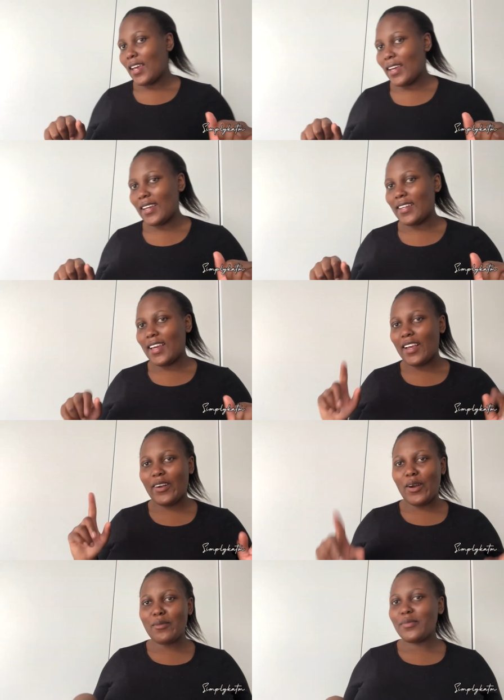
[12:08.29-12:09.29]
and i
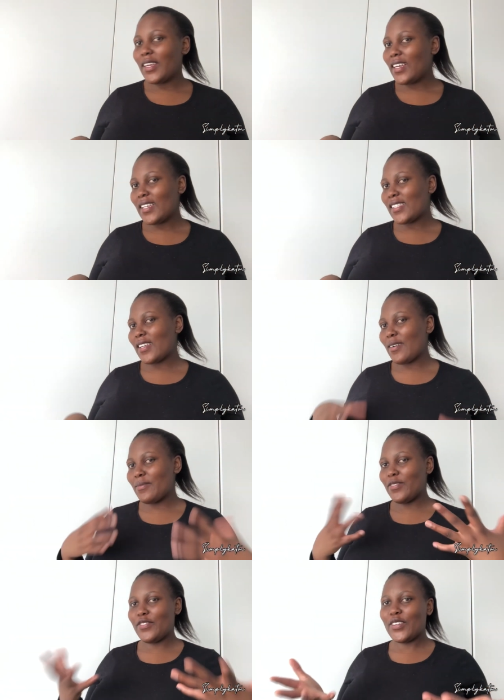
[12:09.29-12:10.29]
got me
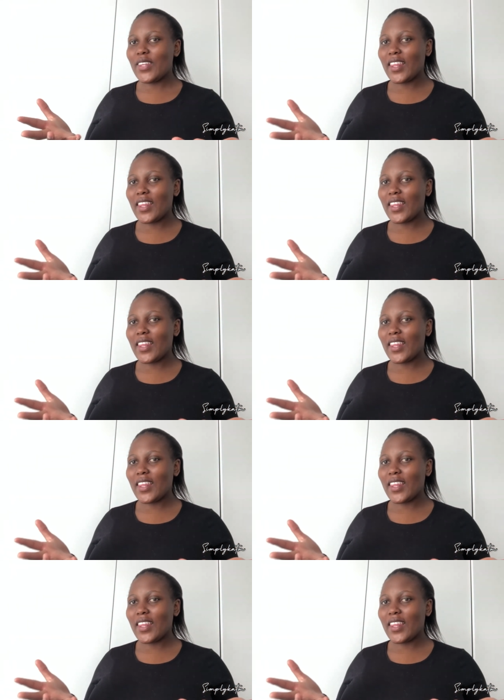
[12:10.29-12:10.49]
some few